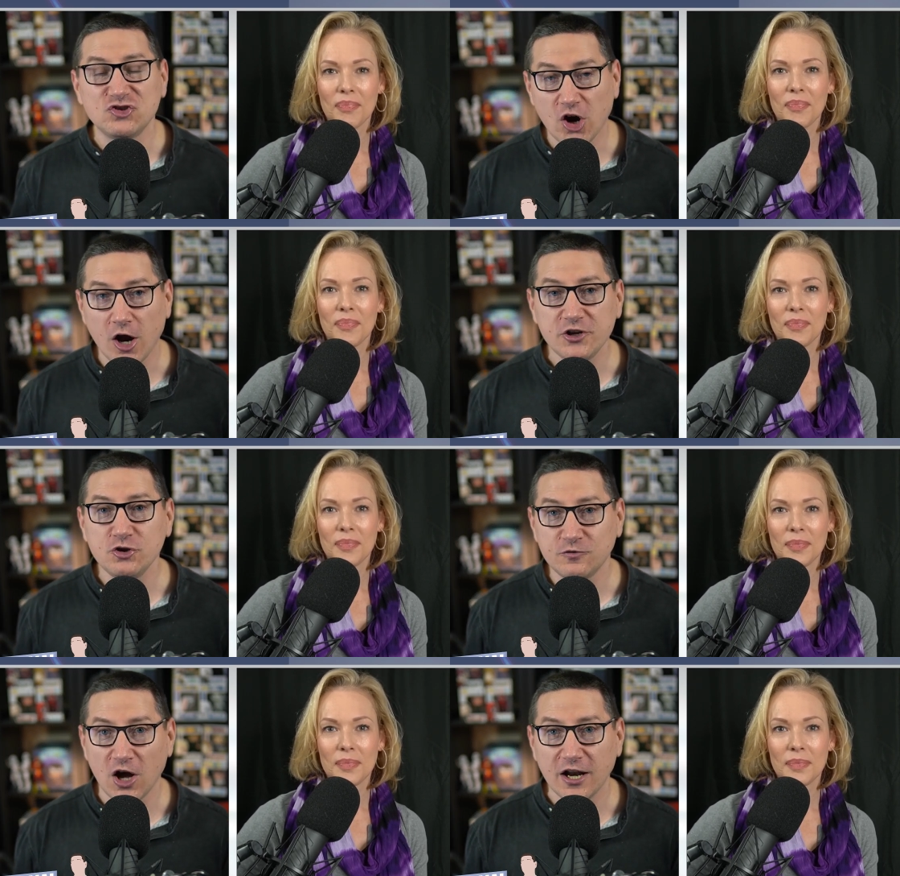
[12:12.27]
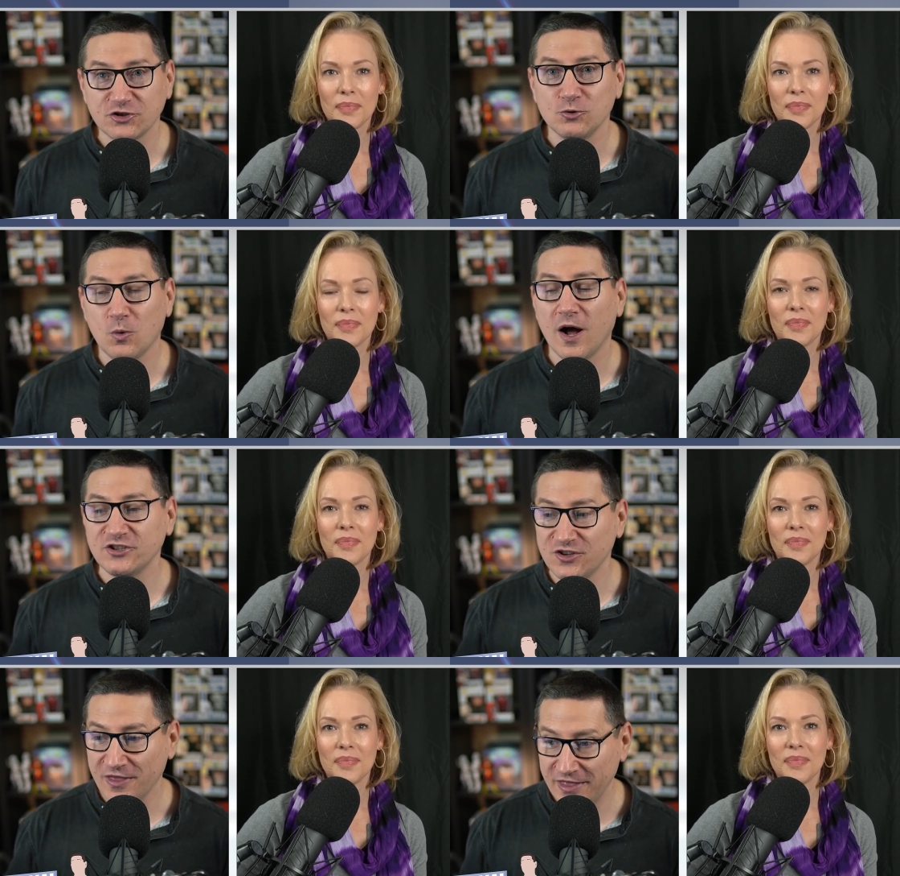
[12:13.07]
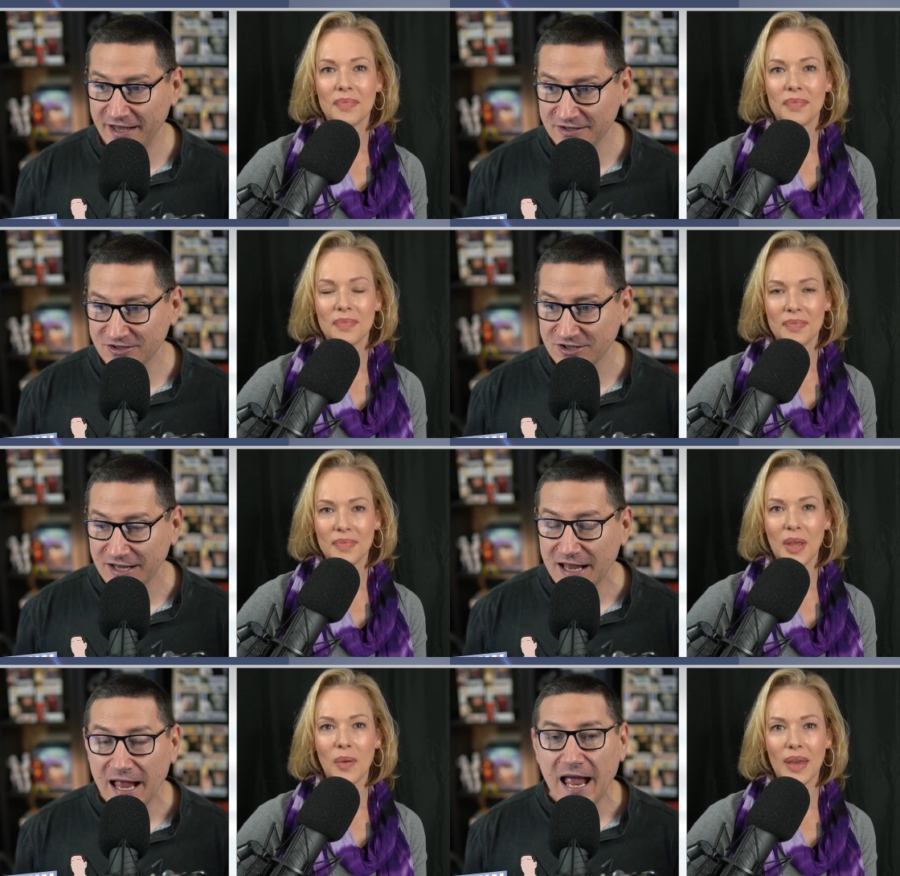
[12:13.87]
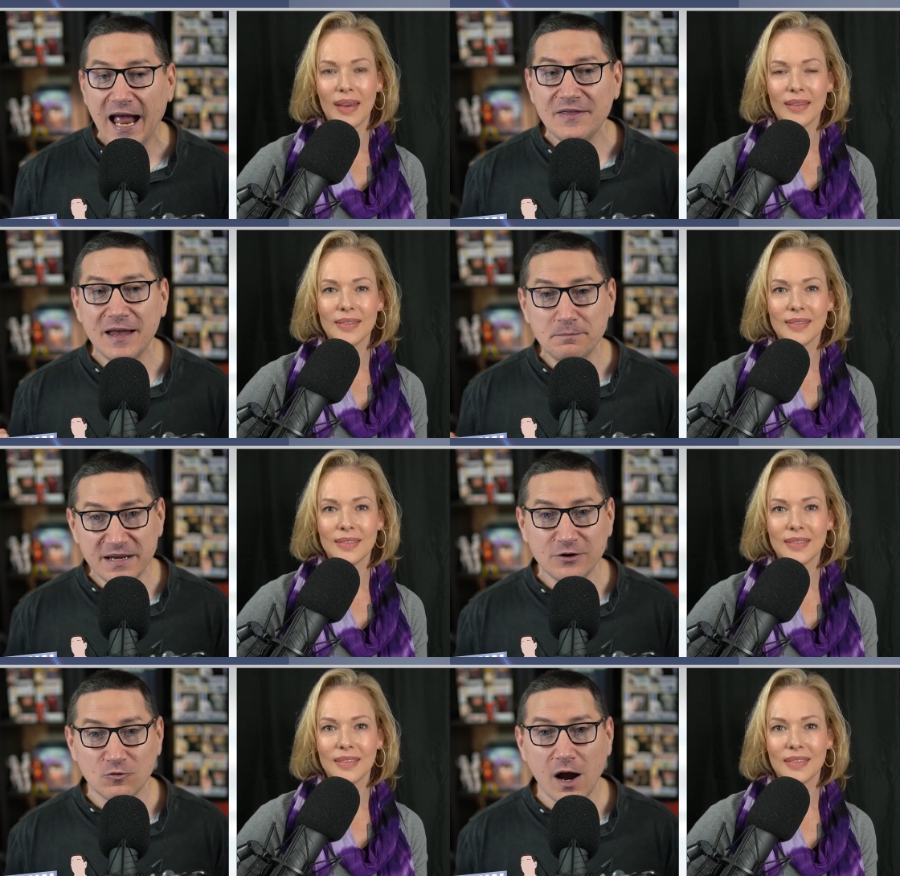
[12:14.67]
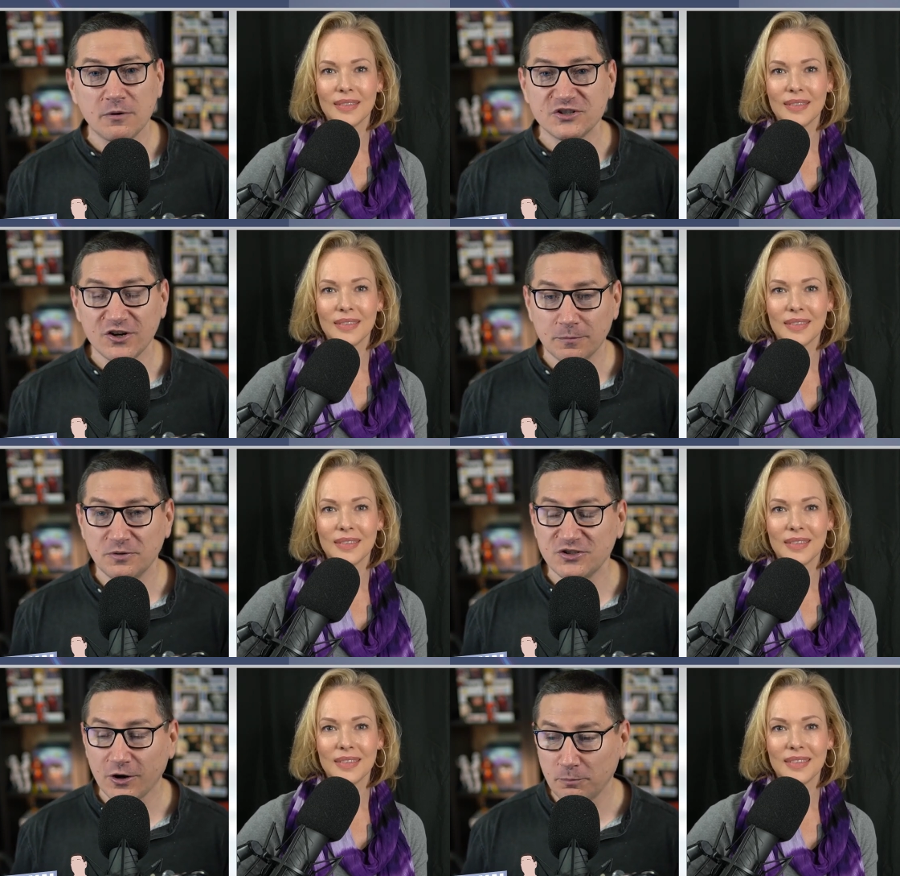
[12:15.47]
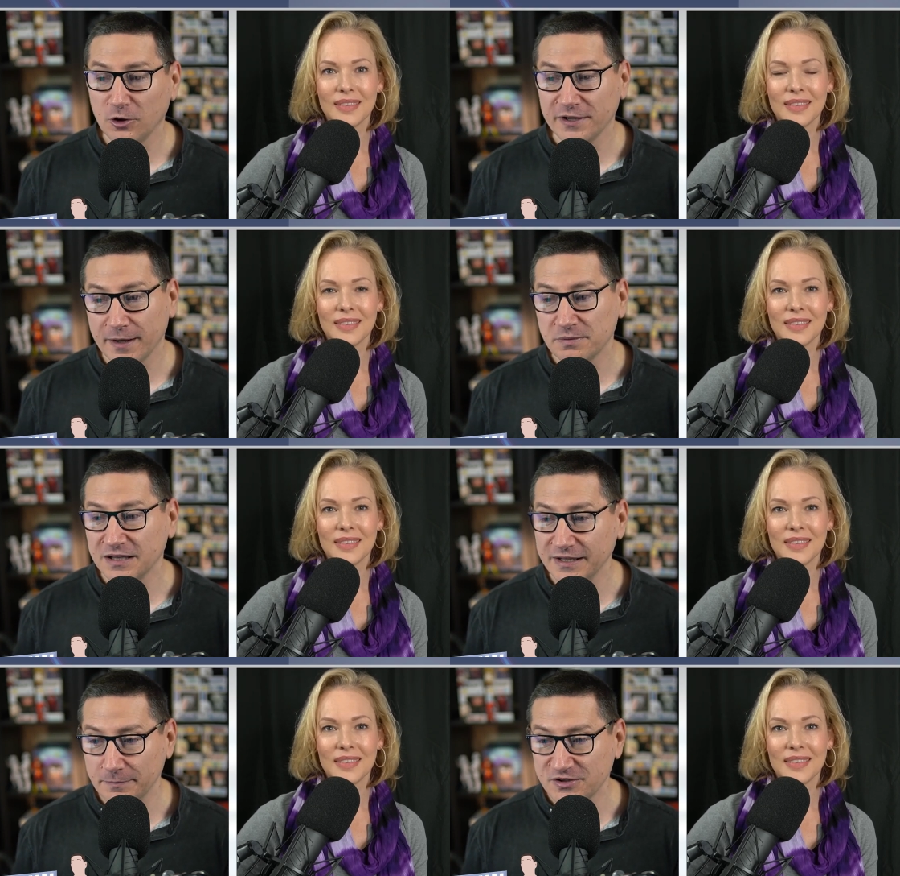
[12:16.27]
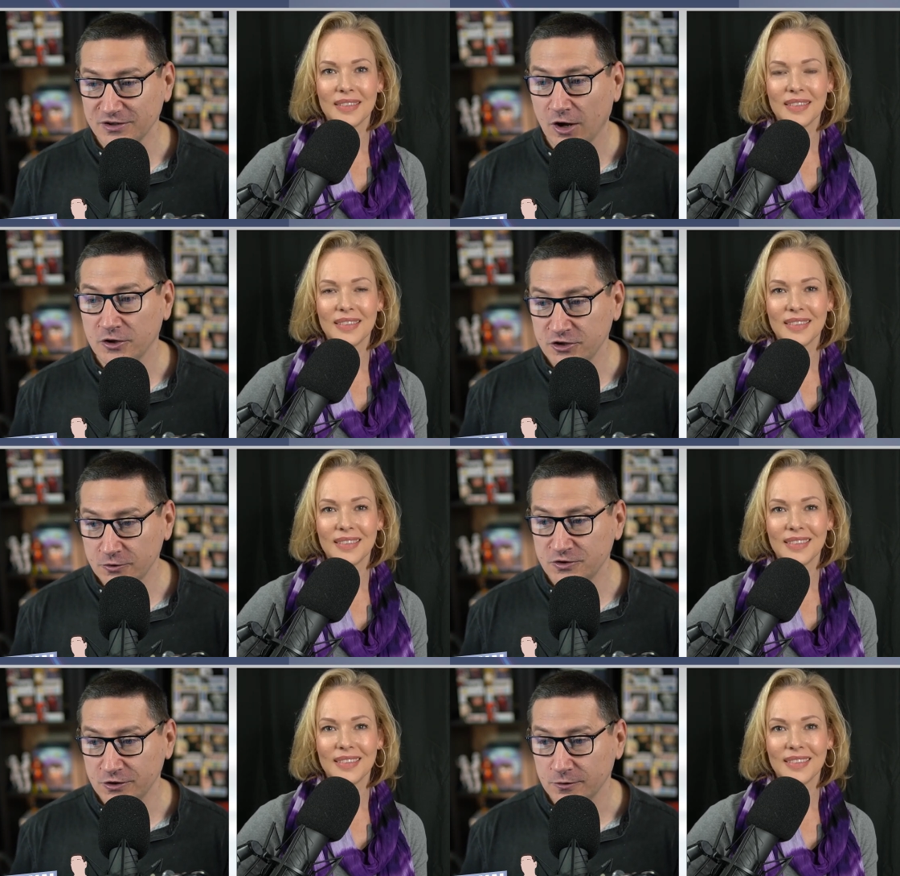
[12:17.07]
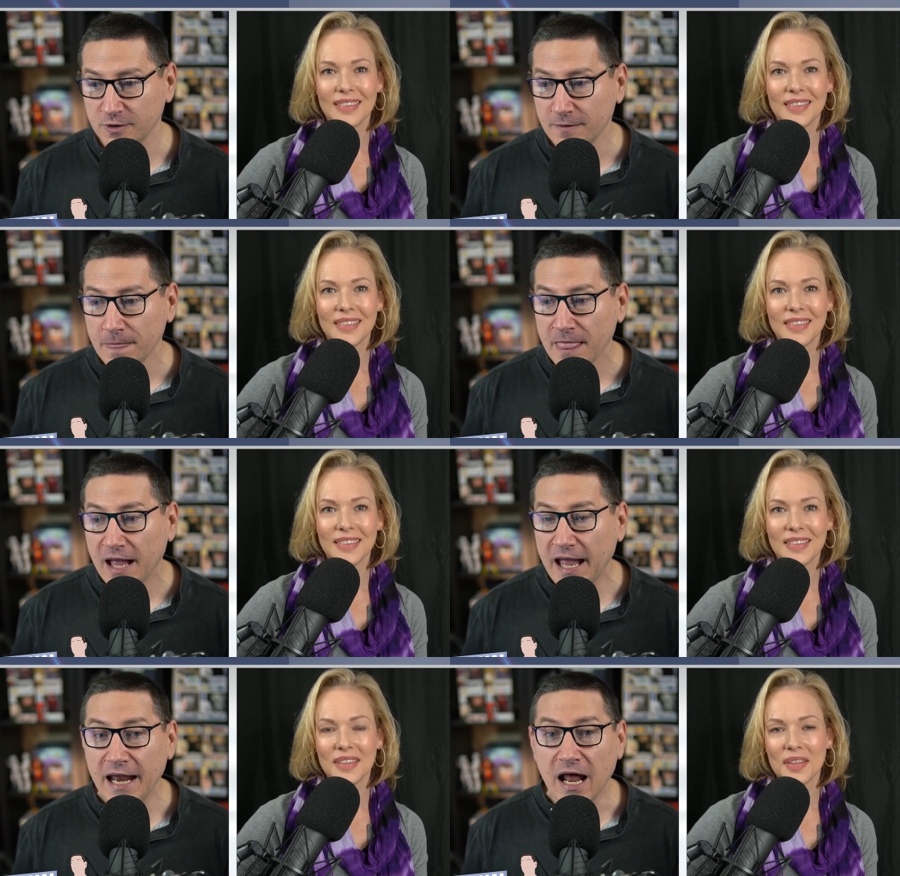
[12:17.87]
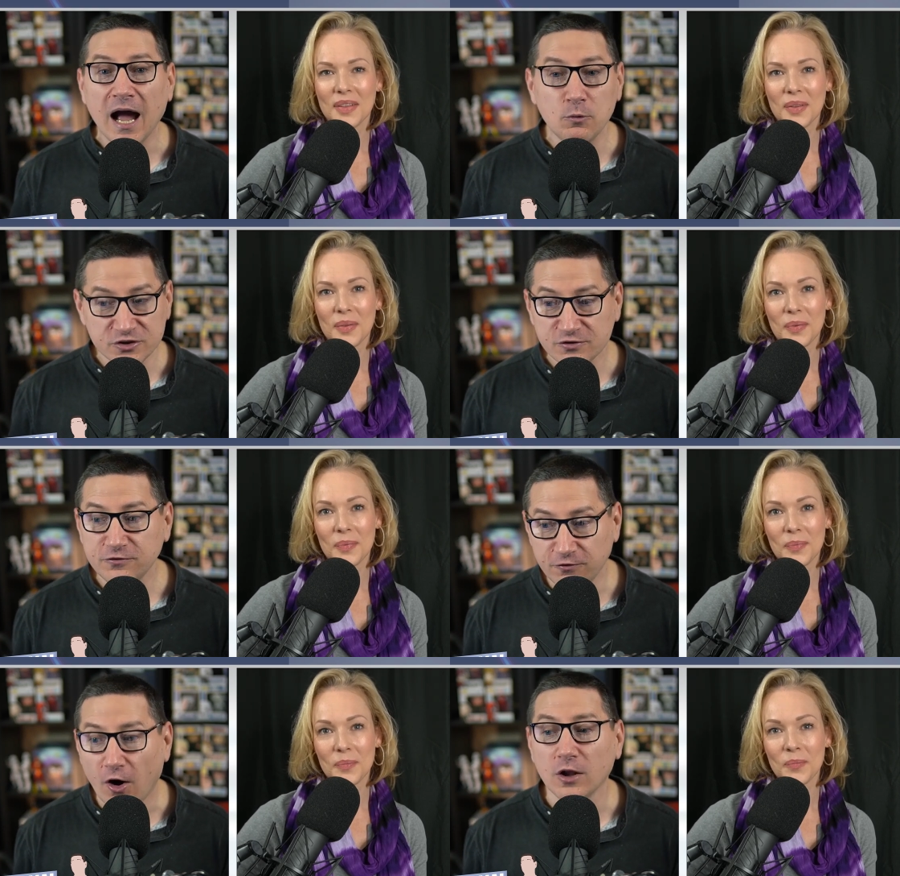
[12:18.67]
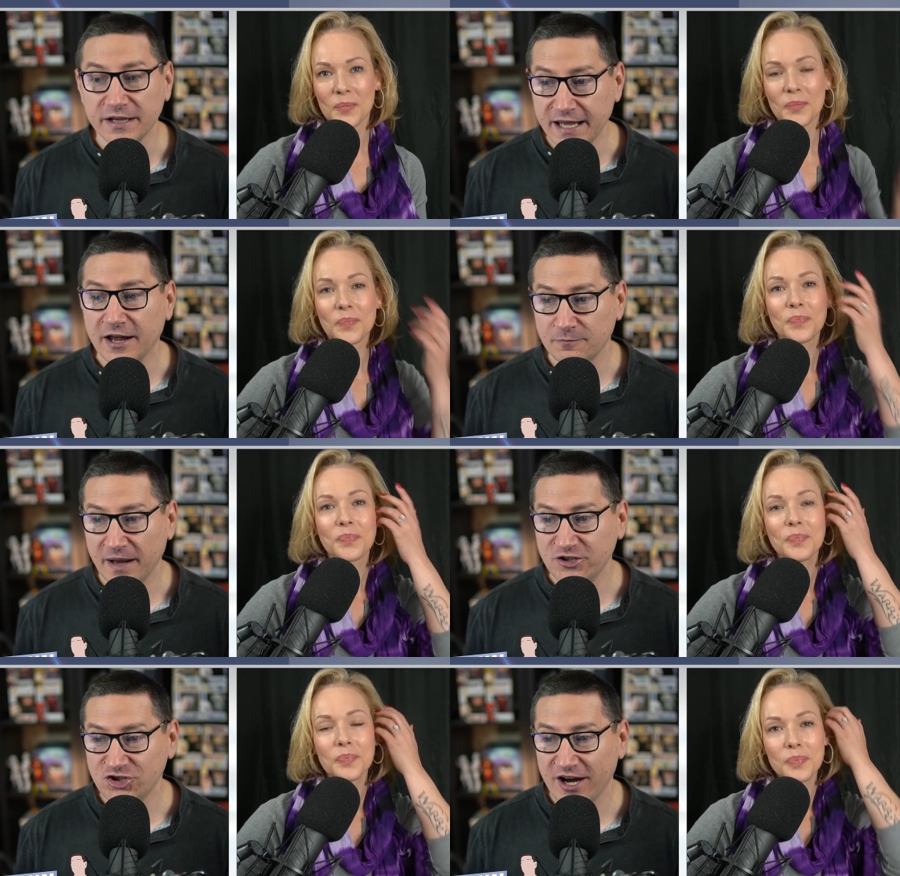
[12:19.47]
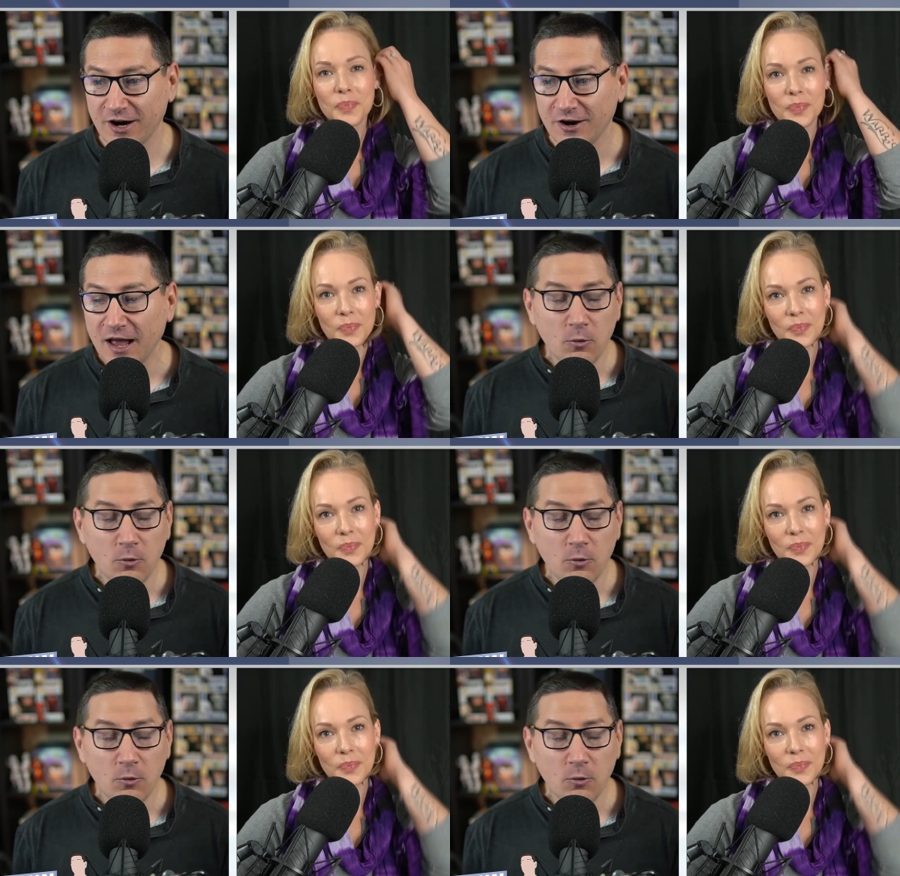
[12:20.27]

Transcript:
Speaker 1: John, you've got to watch this." Okay. And then me and Robert start started pulling up clips on YouTube, and I was falling out of my chair.